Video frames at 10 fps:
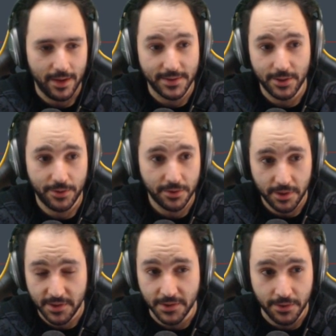And so in
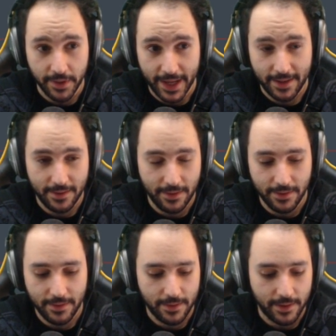order to do that,
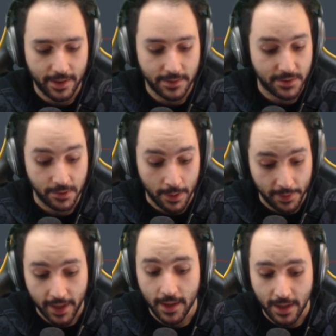and to
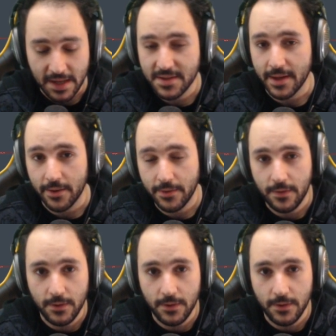replicate any sound,